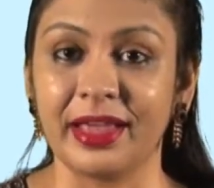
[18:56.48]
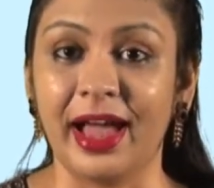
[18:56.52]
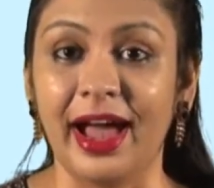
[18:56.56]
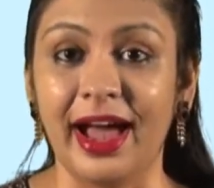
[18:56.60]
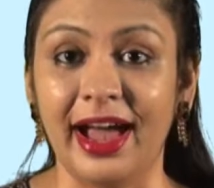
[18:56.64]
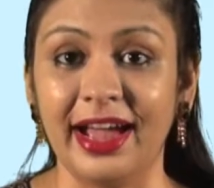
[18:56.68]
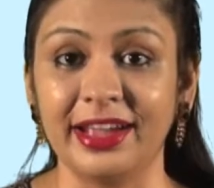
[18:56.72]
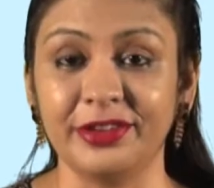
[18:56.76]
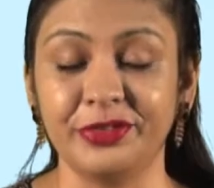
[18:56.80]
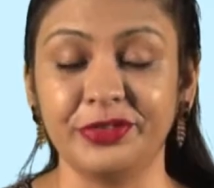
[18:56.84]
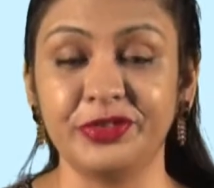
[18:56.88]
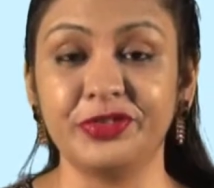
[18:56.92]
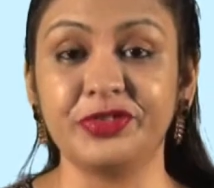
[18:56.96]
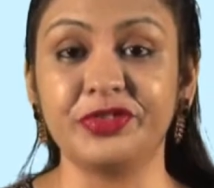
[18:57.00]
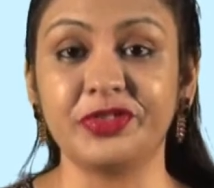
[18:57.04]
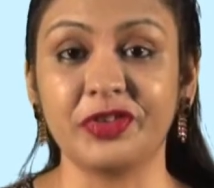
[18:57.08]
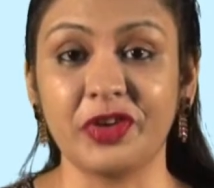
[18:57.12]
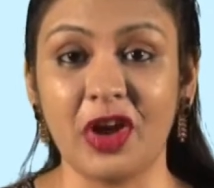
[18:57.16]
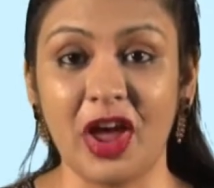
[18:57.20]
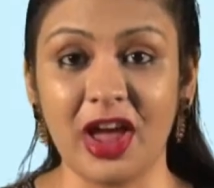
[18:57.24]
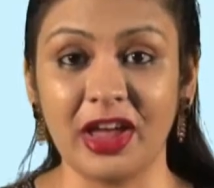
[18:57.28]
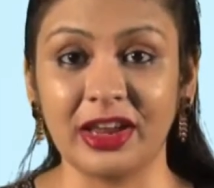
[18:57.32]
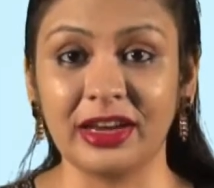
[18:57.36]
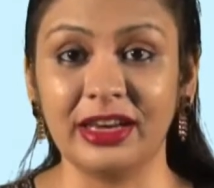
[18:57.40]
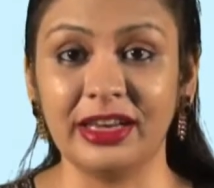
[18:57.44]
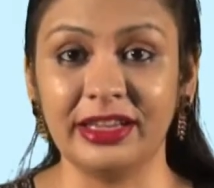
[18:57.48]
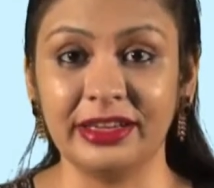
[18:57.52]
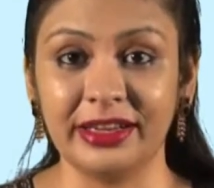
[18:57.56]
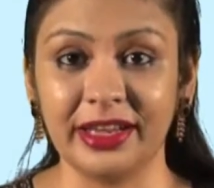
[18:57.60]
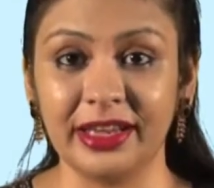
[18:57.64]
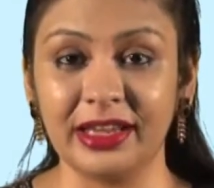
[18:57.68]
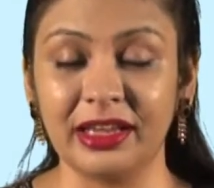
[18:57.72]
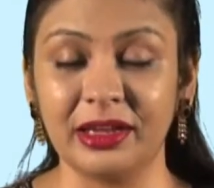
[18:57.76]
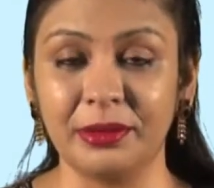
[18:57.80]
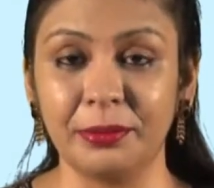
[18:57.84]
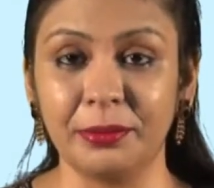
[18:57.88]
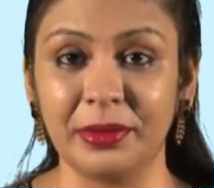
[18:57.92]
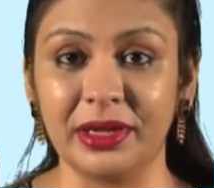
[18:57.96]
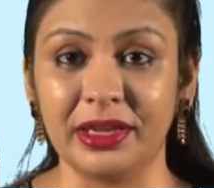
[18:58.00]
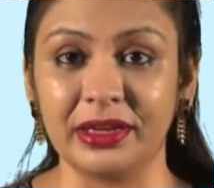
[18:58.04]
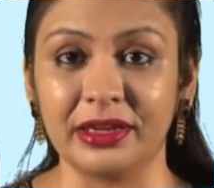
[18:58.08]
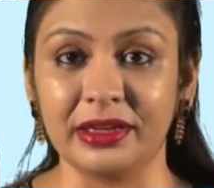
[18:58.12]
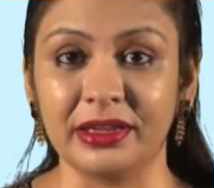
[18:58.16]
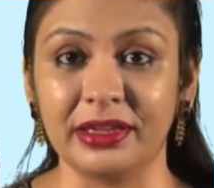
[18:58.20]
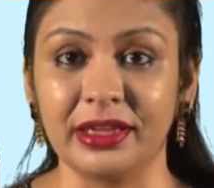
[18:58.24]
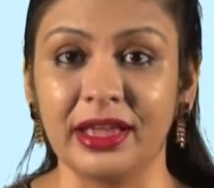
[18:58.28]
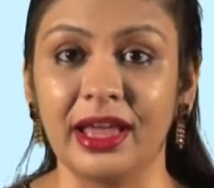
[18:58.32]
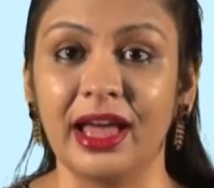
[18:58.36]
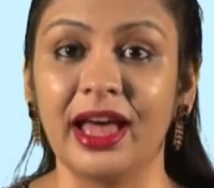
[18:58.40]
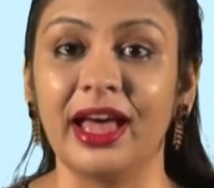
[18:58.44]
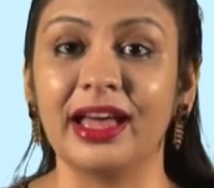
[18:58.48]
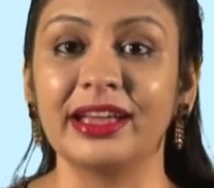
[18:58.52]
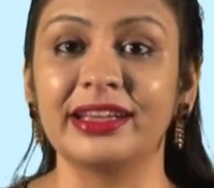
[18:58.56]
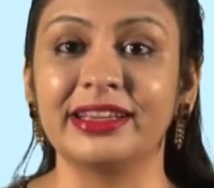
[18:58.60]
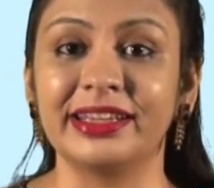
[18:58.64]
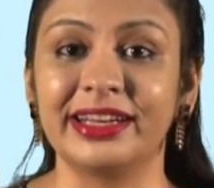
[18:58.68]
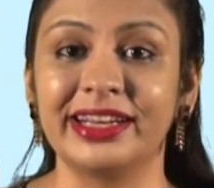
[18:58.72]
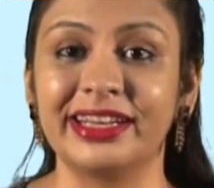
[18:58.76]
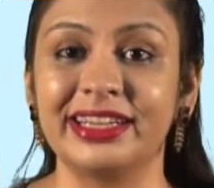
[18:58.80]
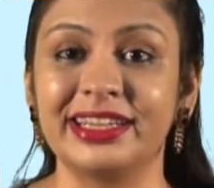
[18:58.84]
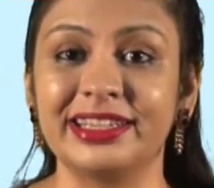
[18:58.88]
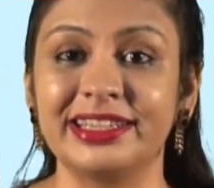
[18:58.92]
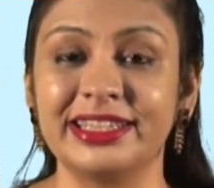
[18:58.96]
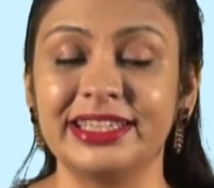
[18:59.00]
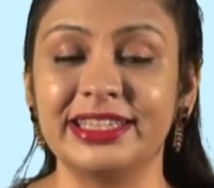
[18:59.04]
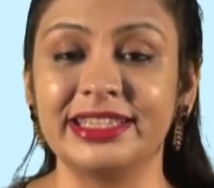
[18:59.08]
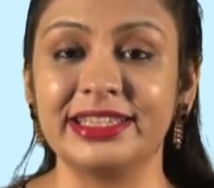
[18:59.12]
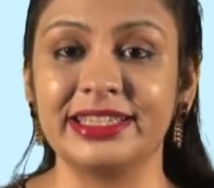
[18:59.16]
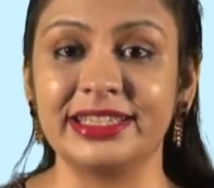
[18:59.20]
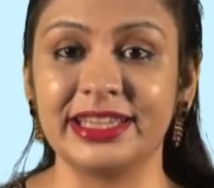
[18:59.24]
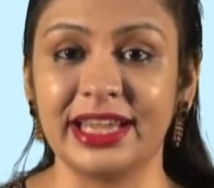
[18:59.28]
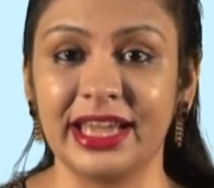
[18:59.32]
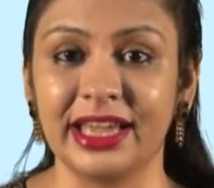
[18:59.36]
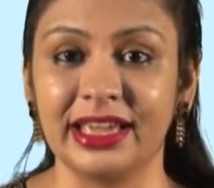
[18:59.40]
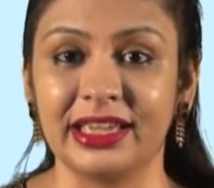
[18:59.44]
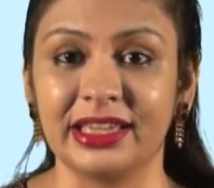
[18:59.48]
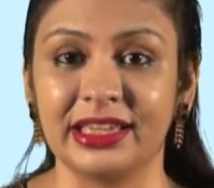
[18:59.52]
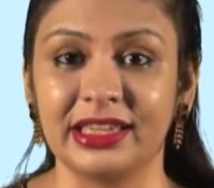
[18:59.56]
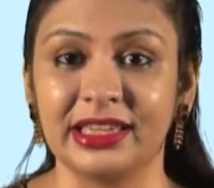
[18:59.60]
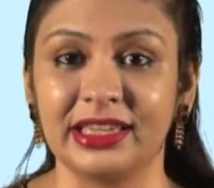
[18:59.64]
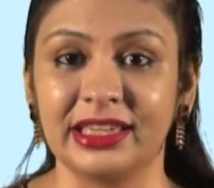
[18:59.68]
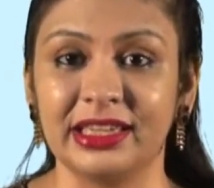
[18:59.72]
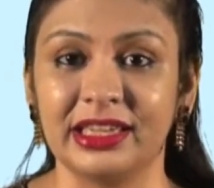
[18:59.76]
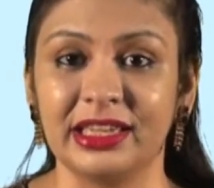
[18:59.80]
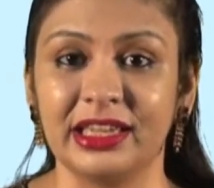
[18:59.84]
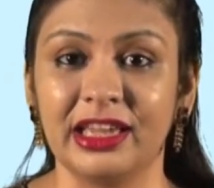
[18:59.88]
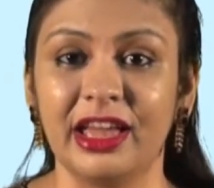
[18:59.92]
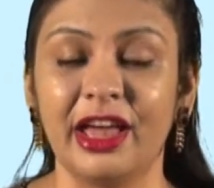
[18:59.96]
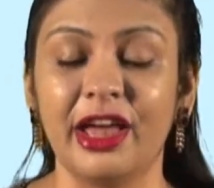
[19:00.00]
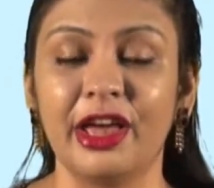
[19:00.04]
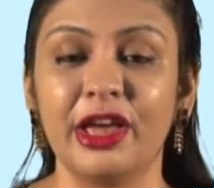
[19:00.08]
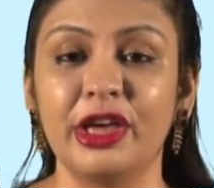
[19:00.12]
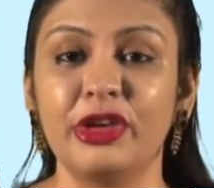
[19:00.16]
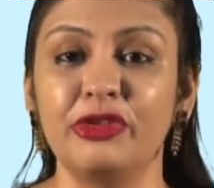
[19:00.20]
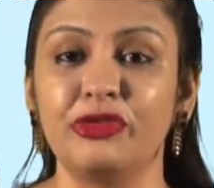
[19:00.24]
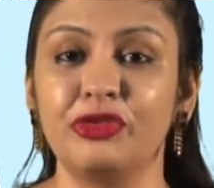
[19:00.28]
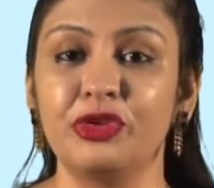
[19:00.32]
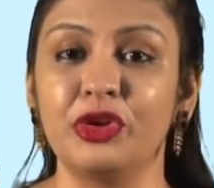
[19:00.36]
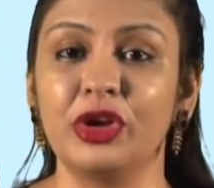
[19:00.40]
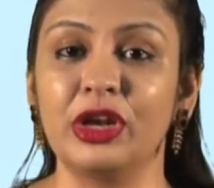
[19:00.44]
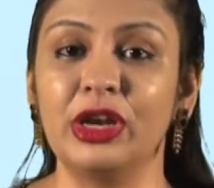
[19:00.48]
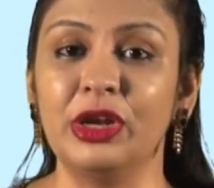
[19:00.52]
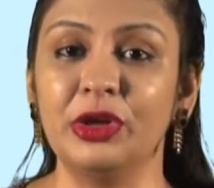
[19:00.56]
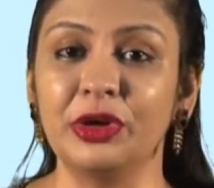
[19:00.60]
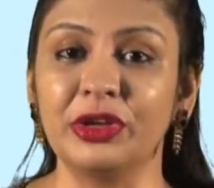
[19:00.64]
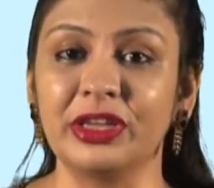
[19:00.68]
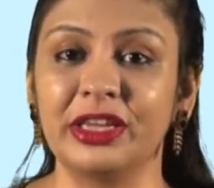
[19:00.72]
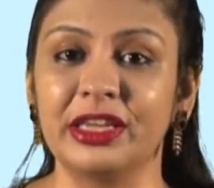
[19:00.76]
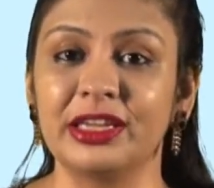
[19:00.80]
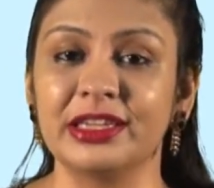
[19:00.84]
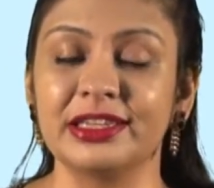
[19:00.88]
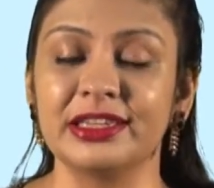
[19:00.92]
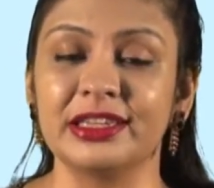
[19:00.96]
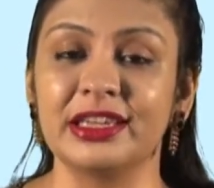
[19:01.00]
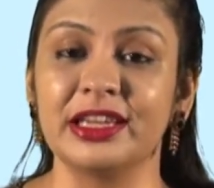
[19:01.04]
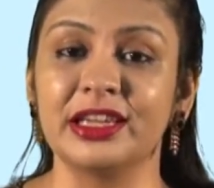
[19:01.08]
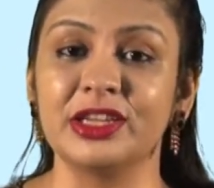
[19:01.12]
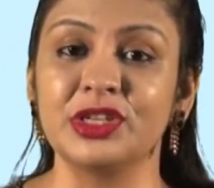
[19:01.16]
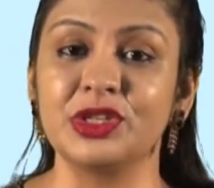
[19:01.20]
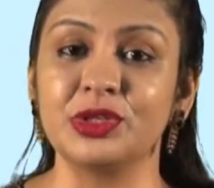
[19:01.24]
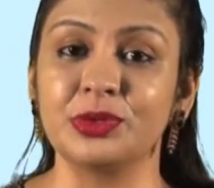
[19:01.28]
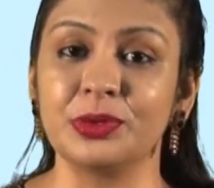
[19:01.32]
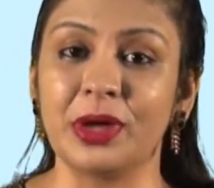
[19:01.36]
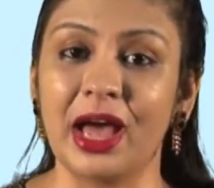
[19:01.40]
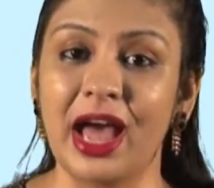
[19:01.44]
I strongly recommend a grenadine tie if you are looking to